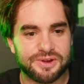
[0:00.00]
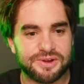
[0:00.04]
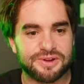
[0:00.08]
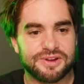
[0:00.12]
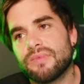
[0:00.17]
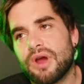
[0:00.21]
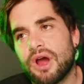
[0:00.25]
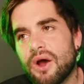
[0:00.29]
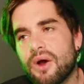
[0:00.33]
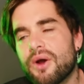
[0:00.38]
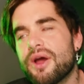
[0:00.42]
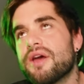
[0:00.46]

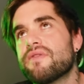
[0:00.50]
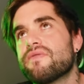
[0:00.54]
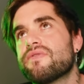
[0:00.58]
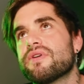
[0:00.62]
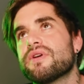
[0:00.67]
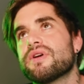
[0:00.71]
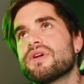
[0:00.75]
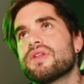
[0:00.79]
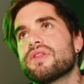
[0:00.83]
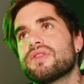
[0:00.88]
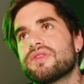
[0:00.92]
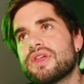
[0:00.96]
However,
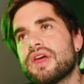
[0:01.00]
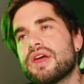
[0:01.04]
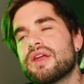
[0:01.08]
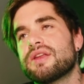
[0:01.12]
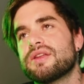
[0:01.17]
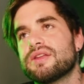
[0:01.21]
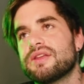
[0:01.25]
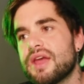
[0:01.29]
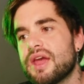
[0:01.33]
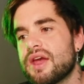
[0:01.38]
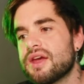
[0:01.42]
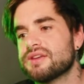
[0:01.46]
then
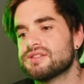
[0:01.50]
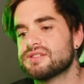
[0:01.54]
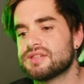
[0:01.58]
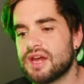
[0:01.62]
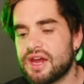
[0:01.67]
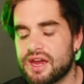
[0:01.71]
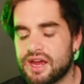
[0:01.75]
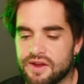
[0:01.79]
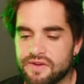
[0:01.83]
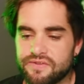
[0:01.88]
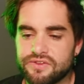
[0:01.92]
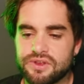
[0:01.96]
yes, I
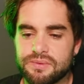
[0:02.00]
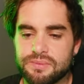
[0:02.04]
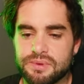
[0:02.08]
have to be